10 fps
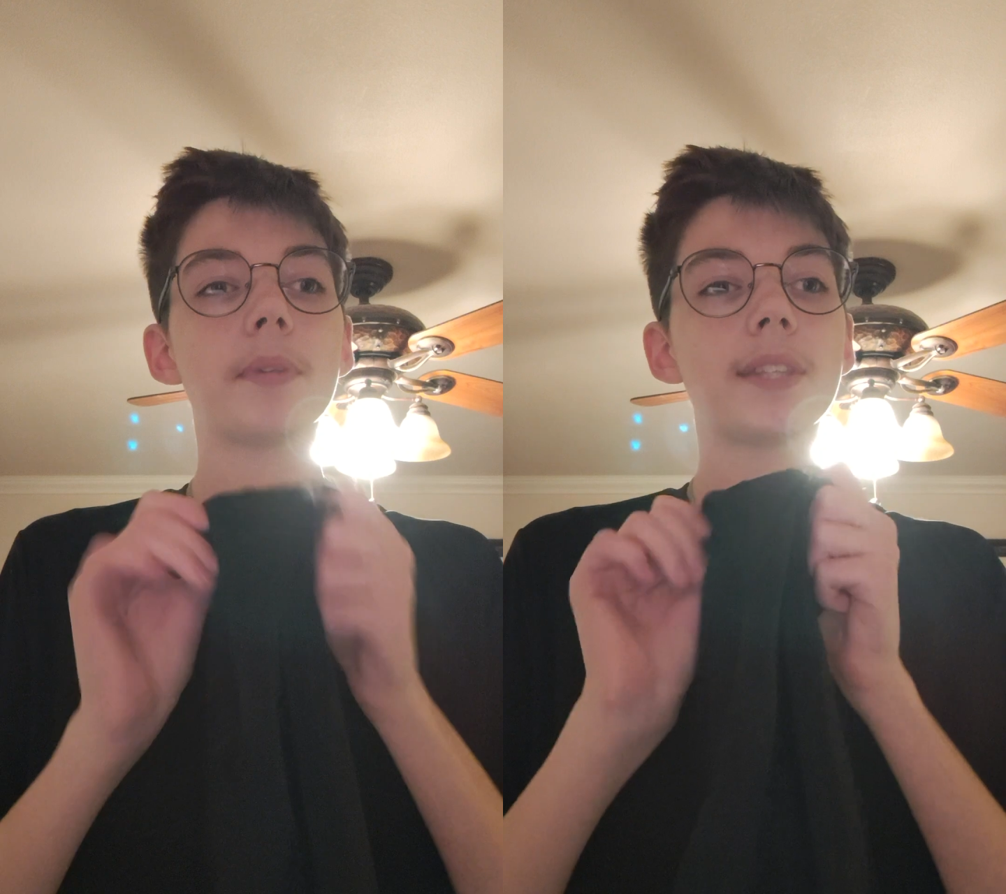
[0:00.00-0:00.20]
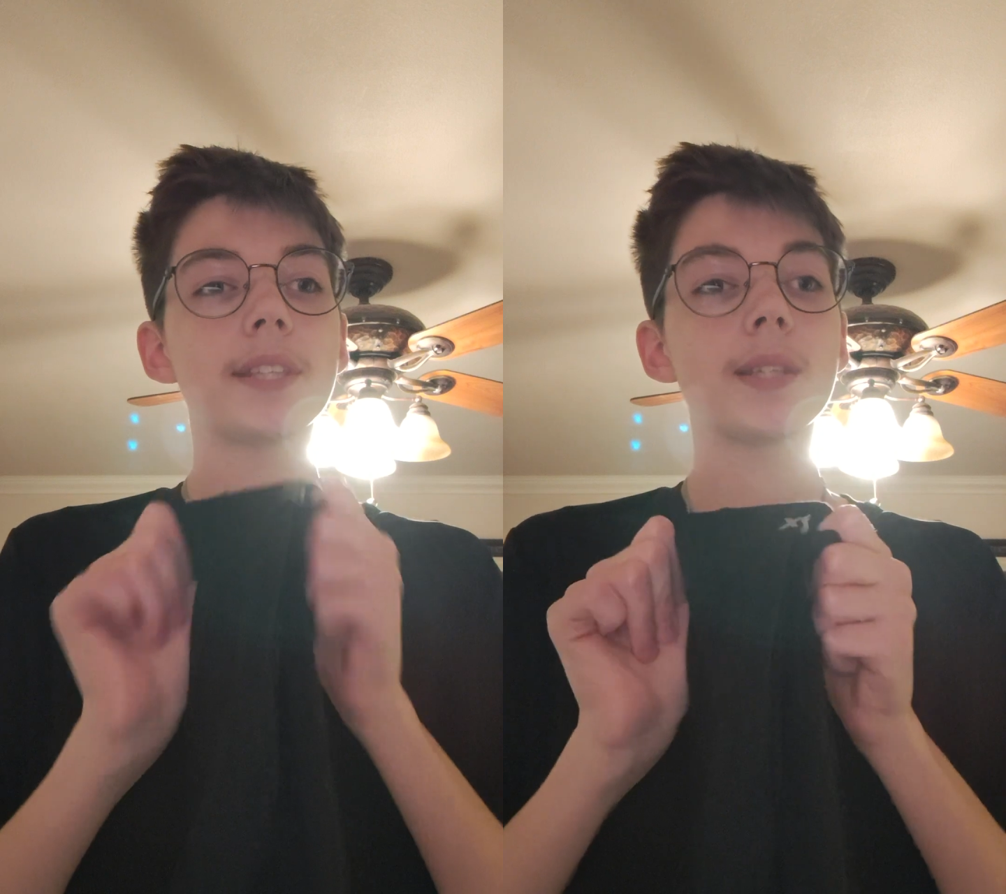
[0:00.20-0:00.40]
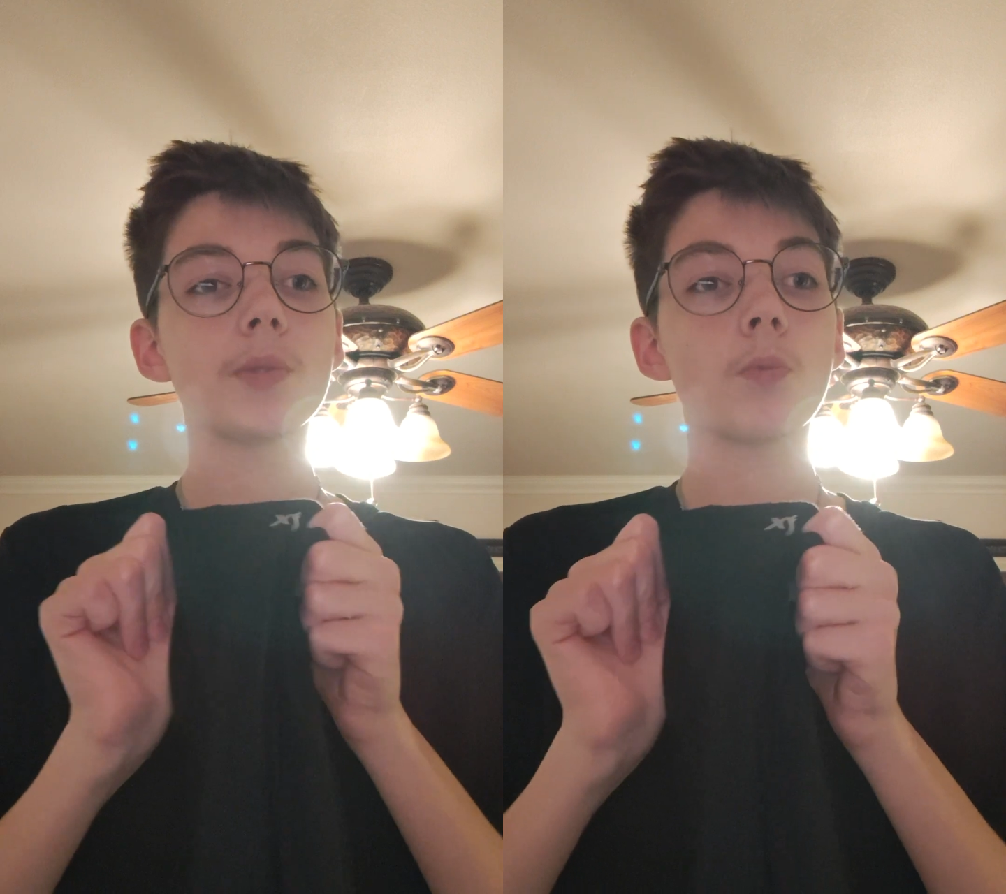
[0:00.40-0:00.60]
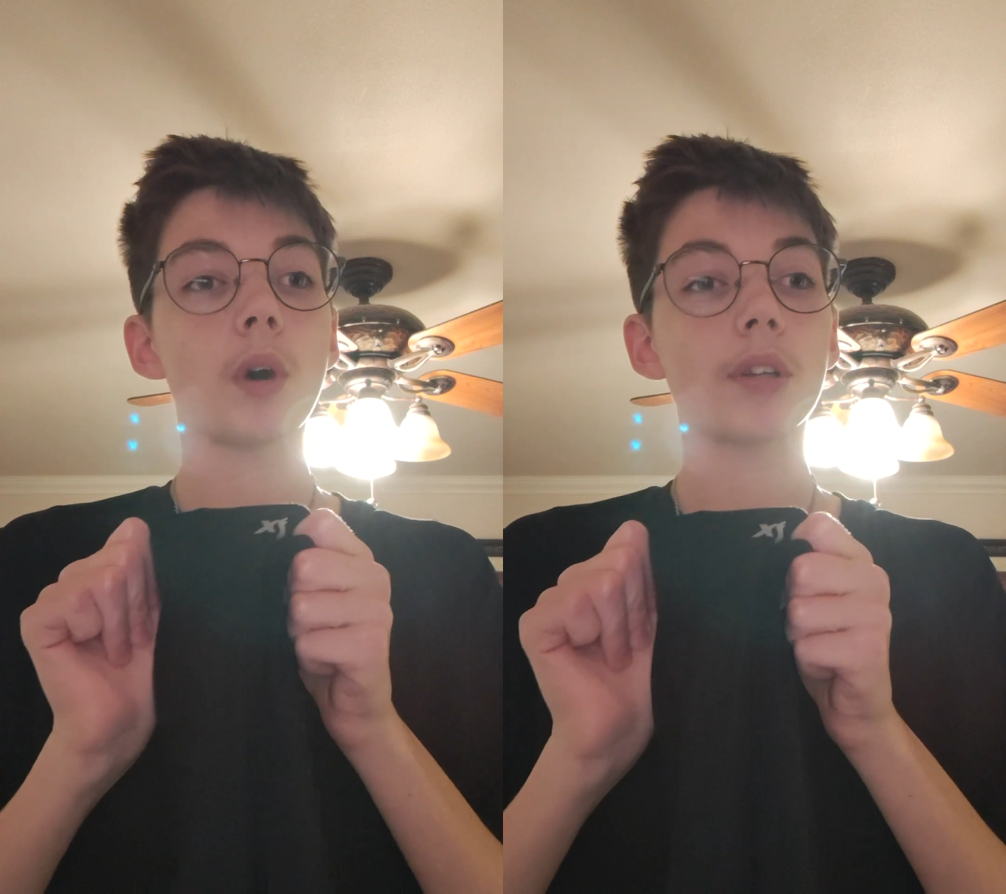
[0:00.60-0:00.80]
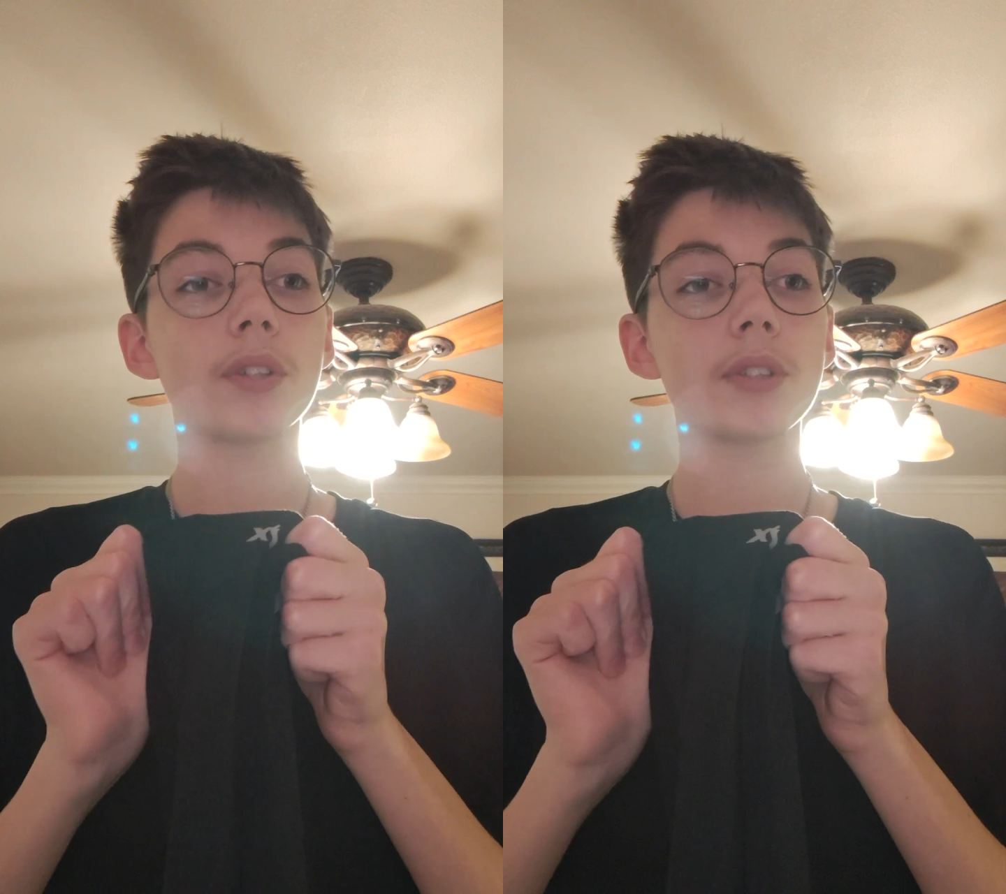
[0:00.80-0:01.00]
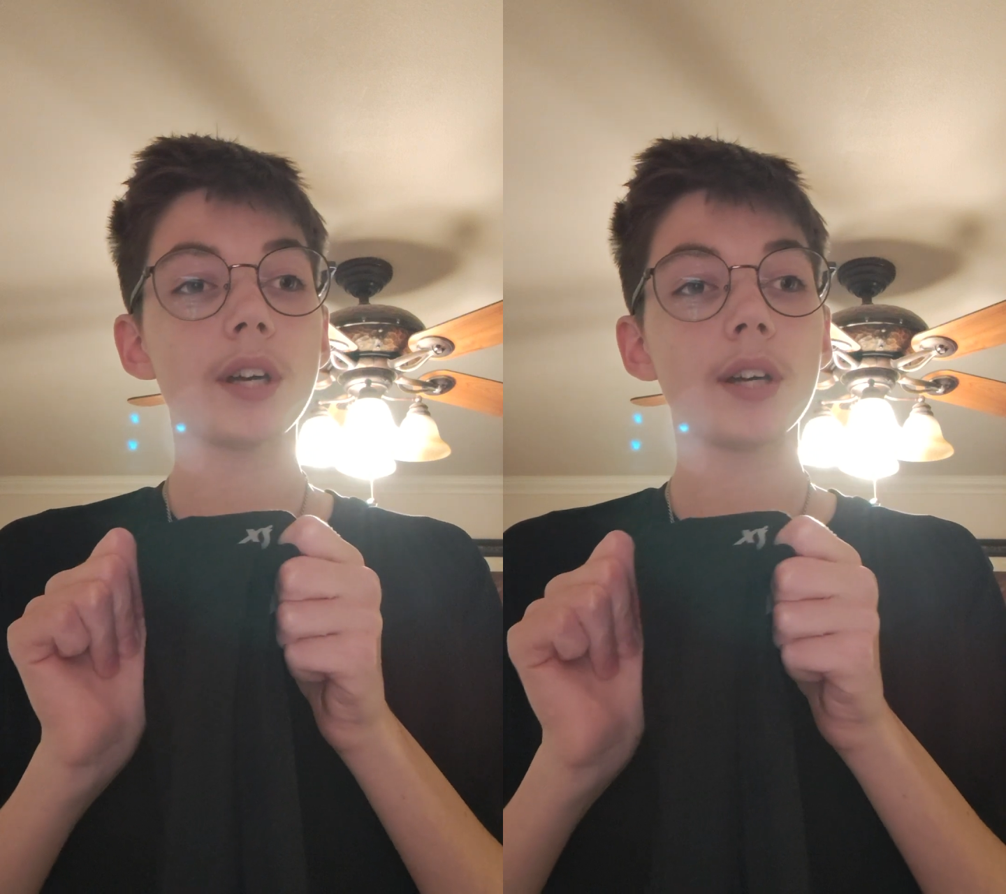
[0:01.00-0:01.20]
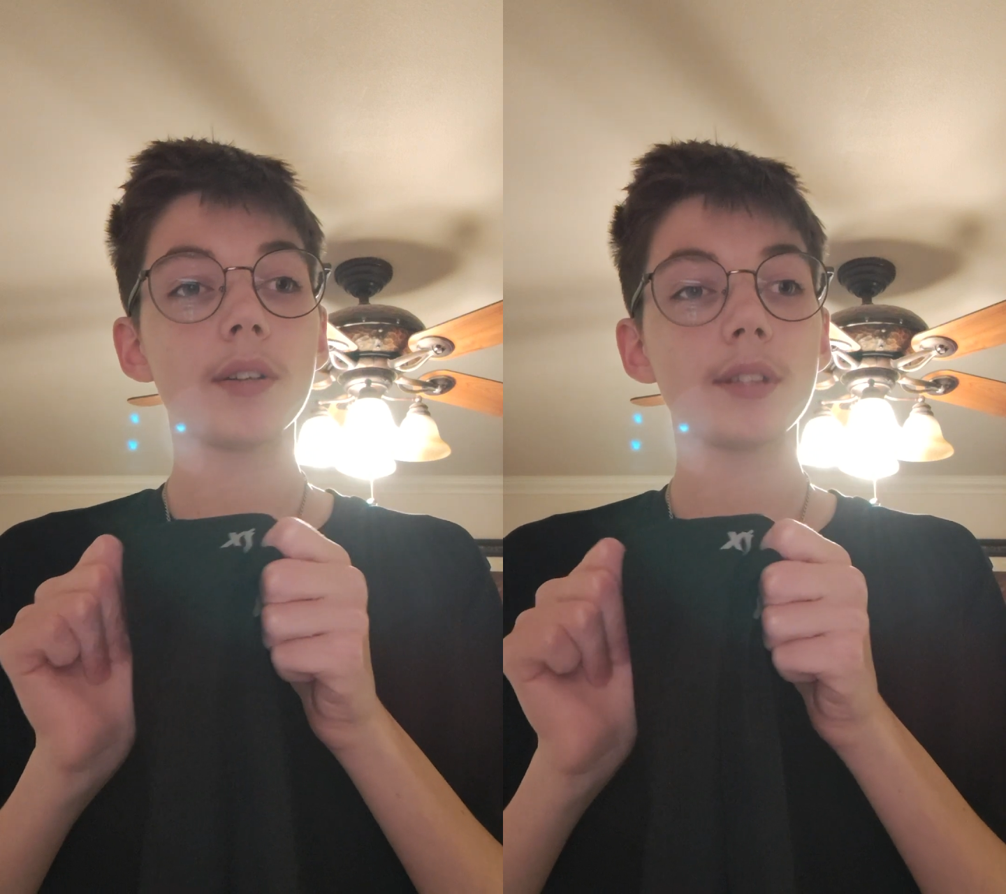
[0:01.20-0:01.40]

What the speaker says: but this is water sock.